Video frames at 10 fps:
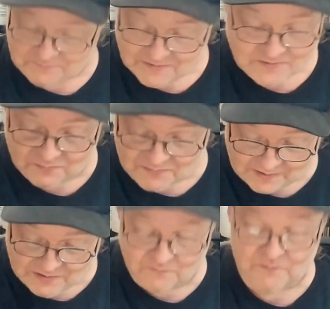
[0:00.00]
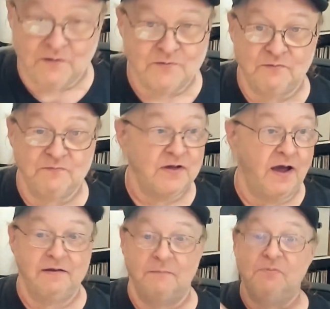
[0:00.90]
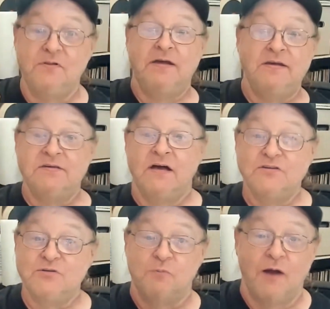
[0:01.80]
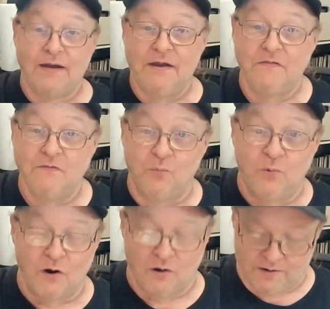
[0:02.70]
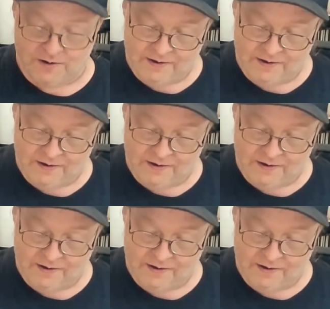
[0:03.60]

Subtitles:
So thank you for those who've signed, and please spread the word.